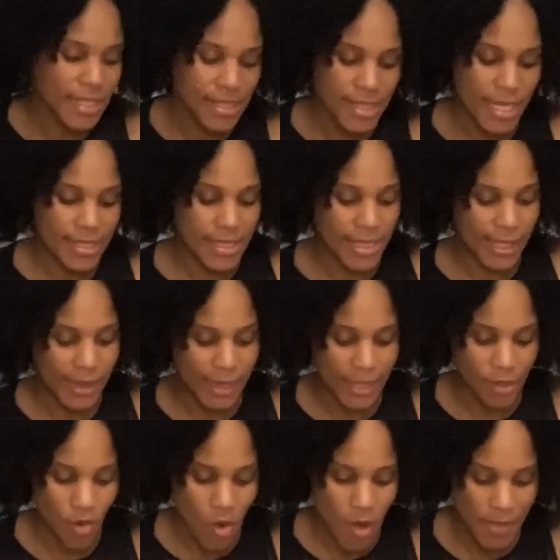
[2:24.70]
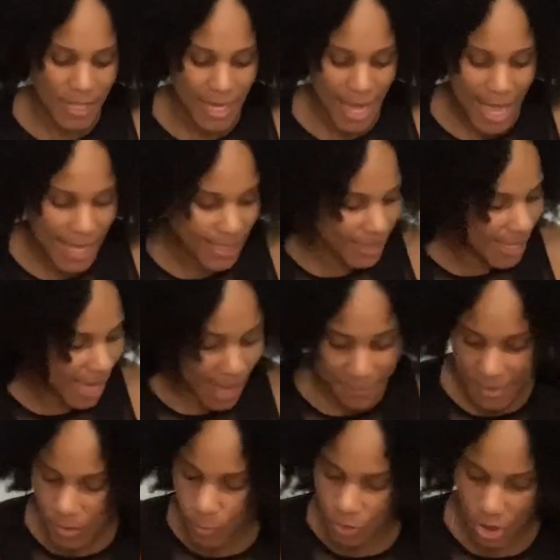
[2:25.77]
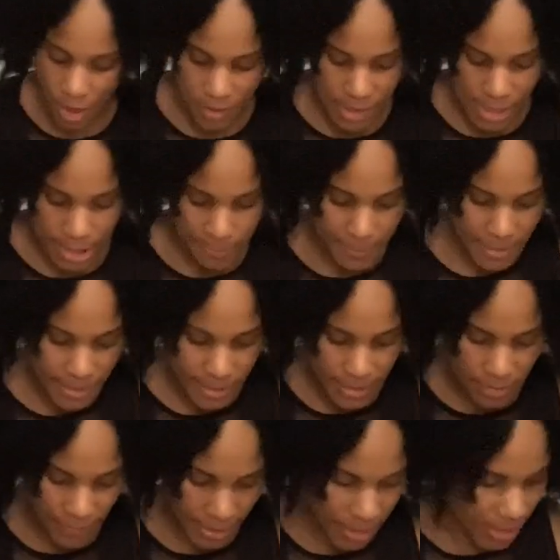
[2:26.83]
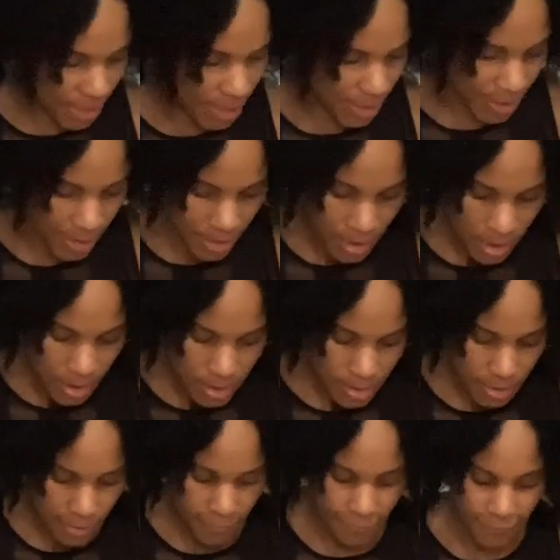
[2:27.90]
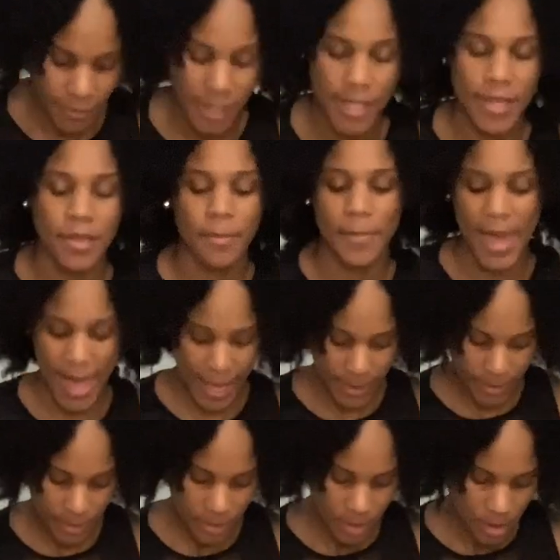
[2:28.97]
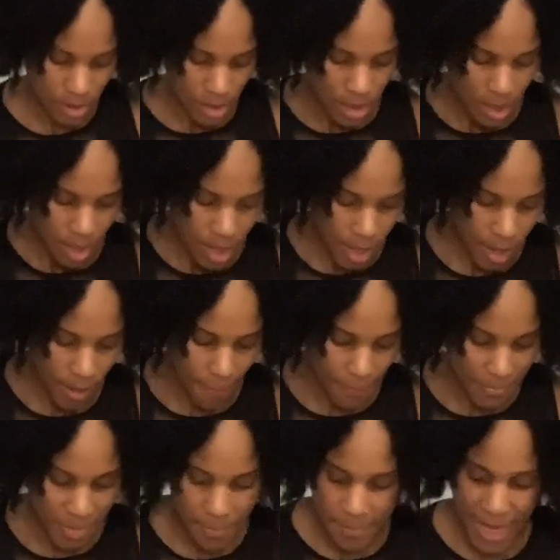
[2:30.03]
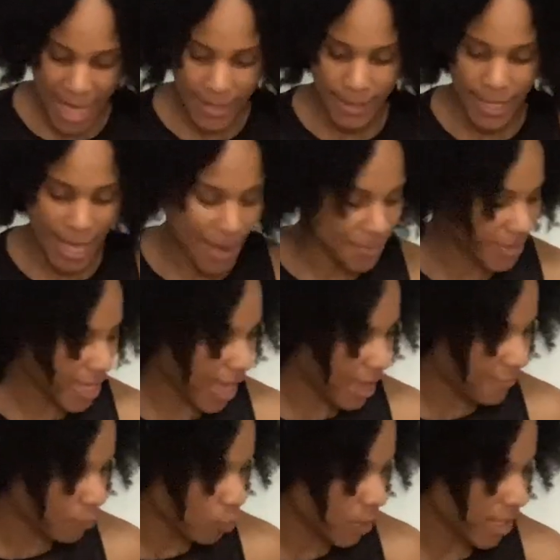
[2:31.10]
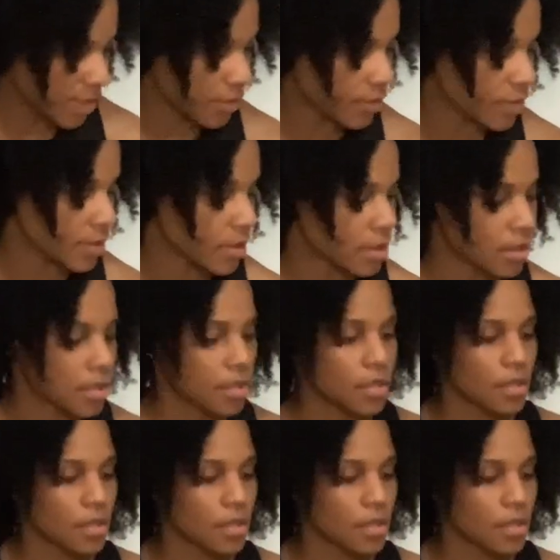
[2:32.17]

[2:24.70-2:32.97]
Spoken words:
says to click on the end caps, which are these pieces right here, to the front and the back. The back caps have wheels.